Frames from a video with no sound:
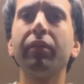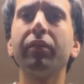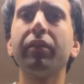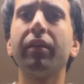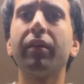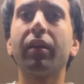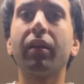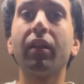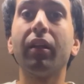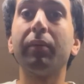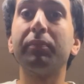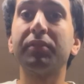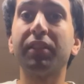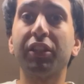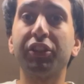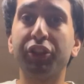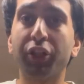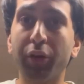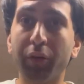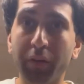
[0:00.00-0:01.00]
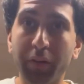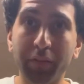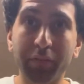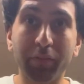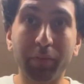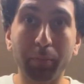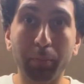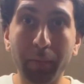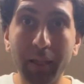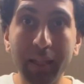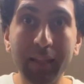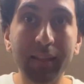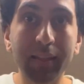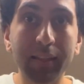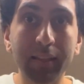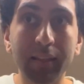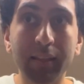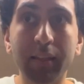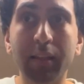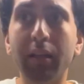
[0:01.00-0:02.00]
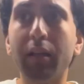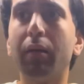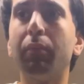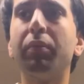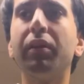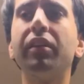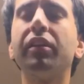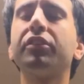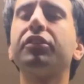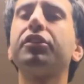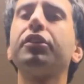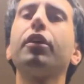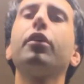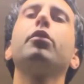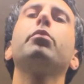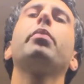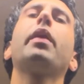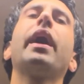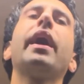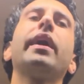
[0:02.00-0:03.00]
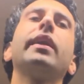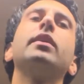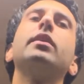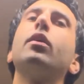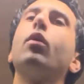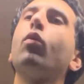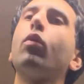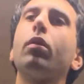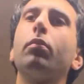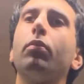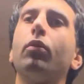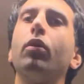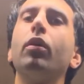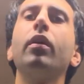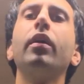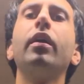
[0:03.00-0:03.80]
The clips I showed of me, but they're so bad and horrible.